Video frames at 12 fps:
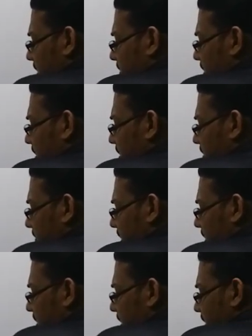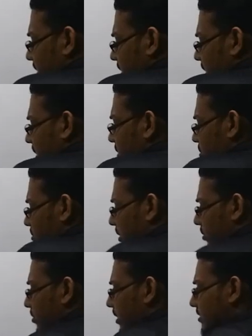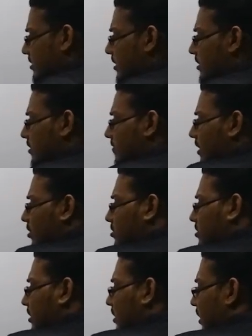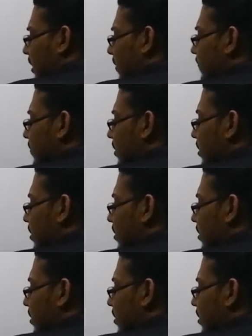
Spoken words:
within the T2 duration the velocity